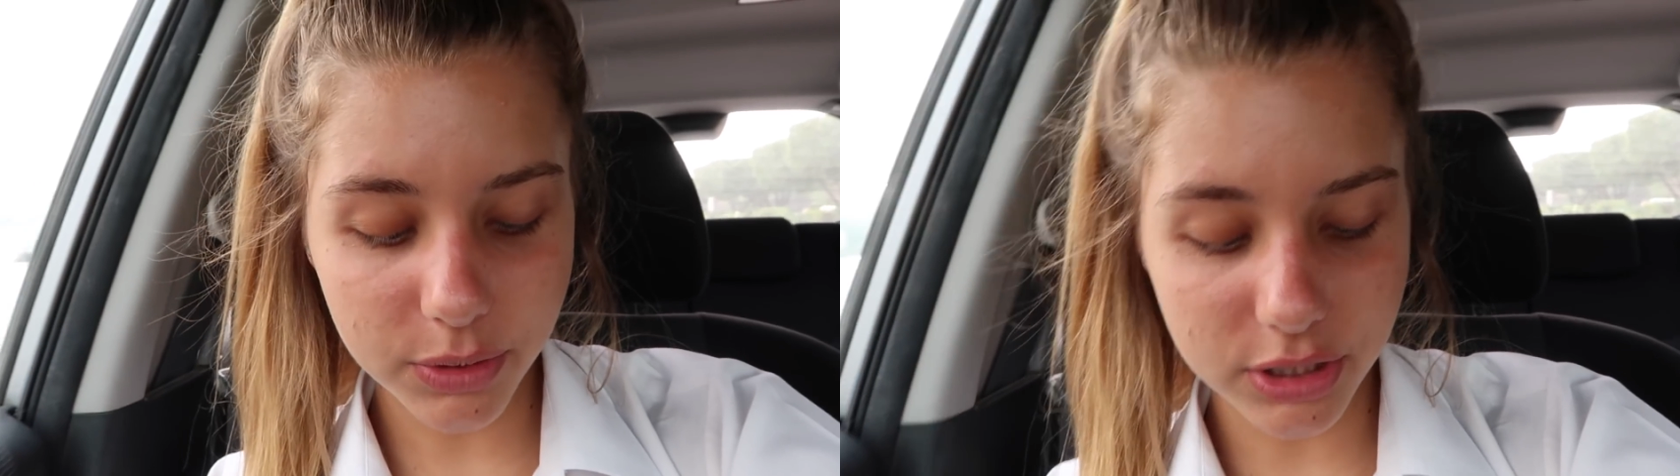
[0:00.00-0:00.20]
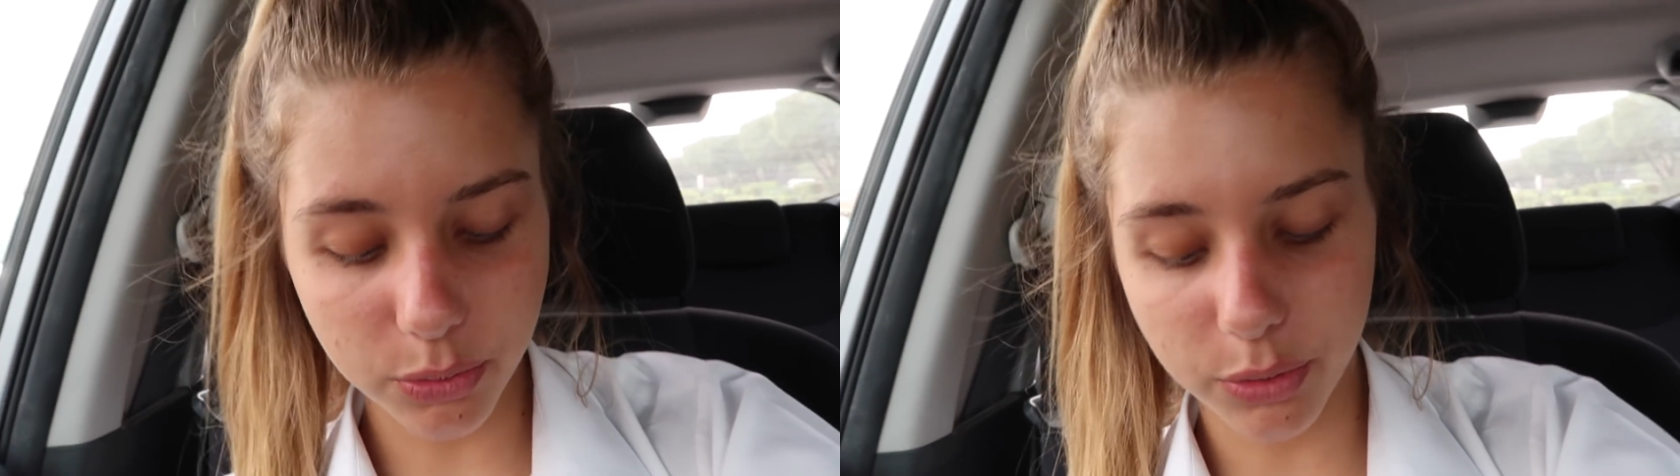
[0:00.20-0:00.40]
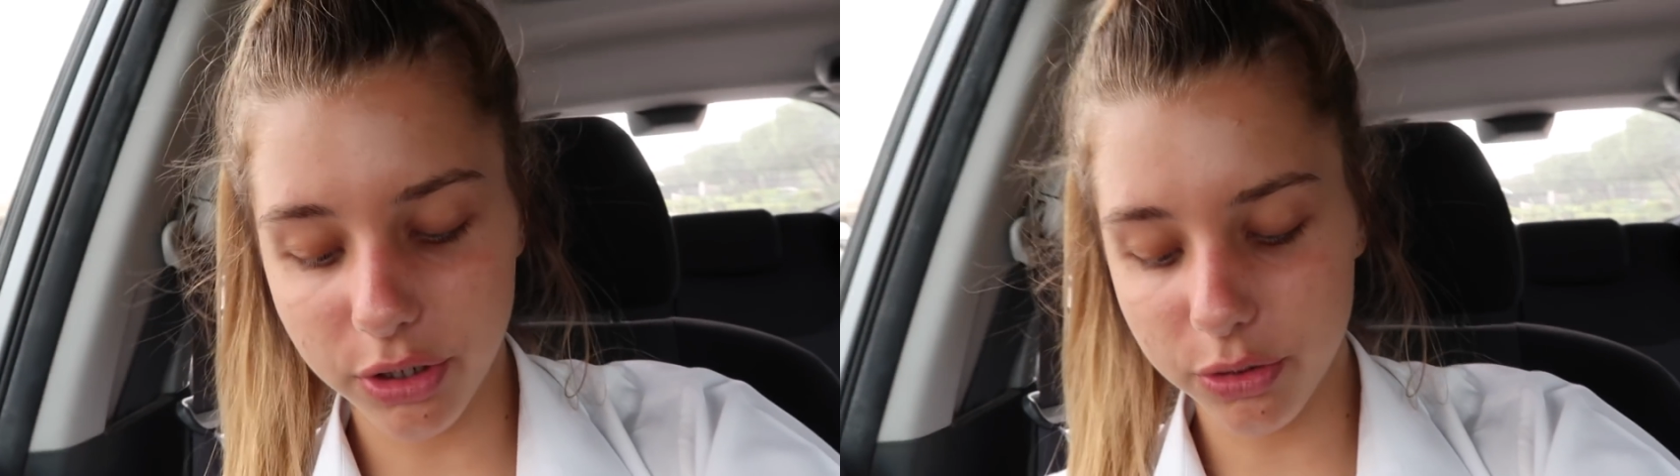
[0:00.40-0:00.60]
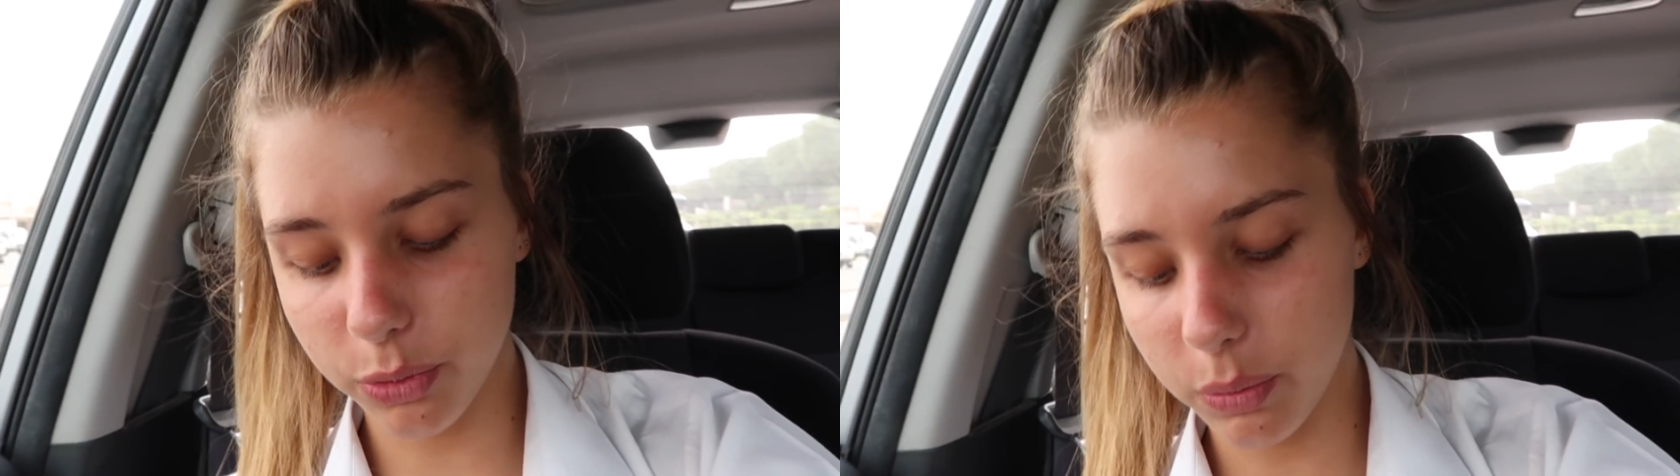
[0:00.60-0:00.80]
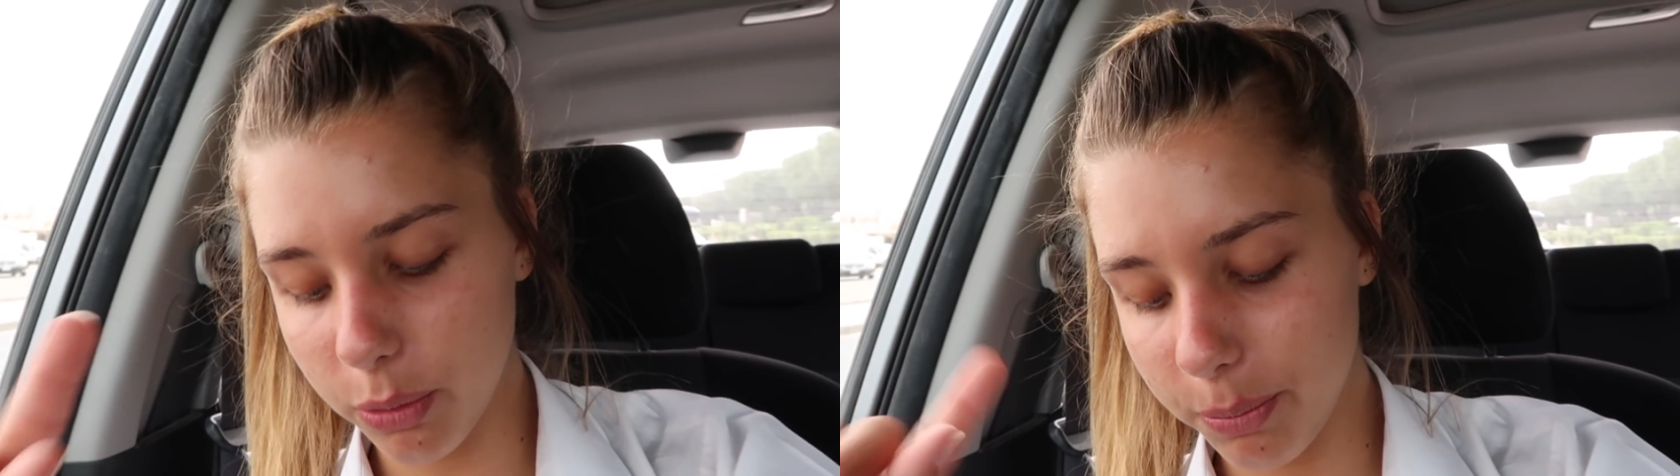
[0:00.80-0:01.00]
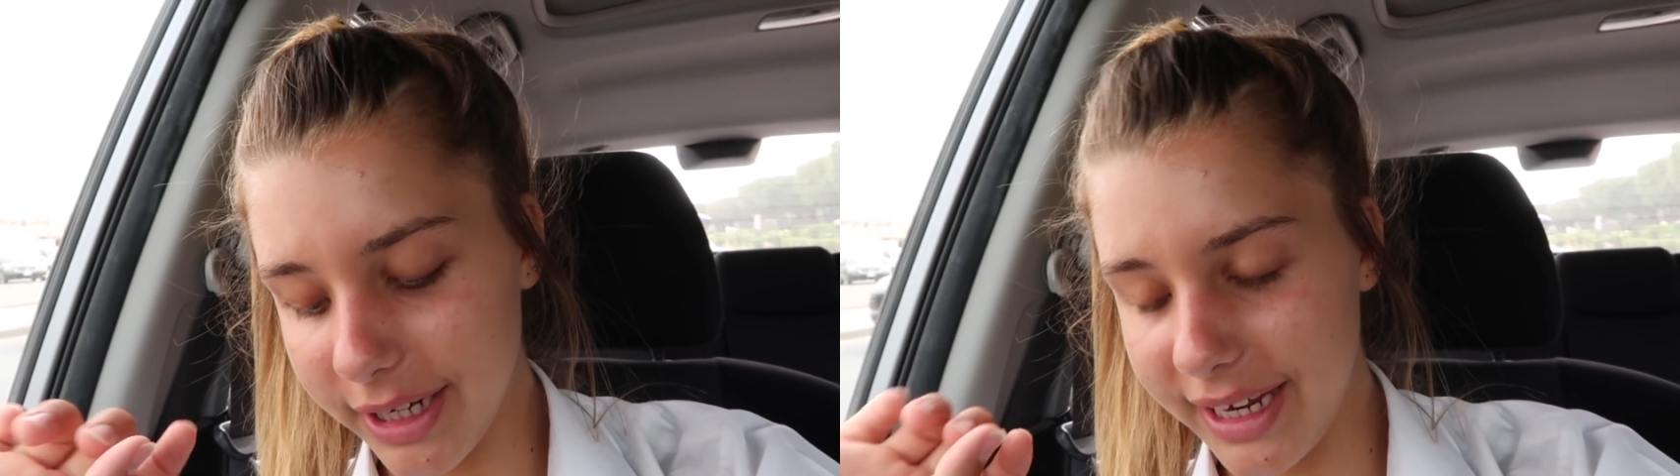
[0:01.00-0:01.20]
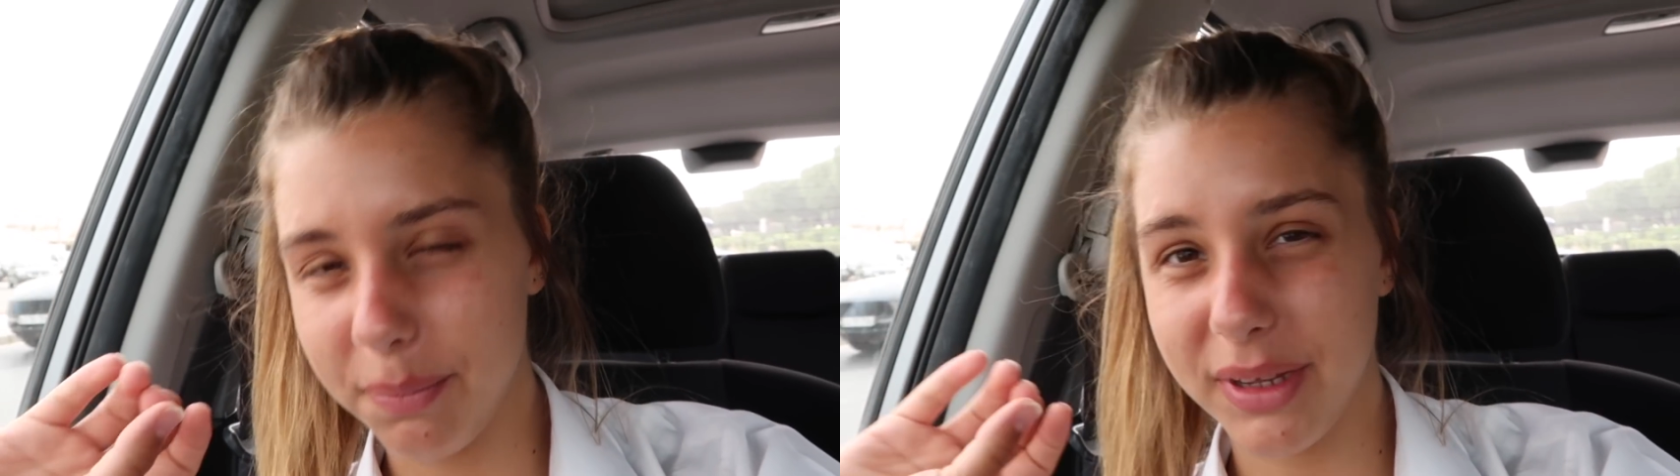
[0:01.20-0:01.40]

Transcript: we won't be late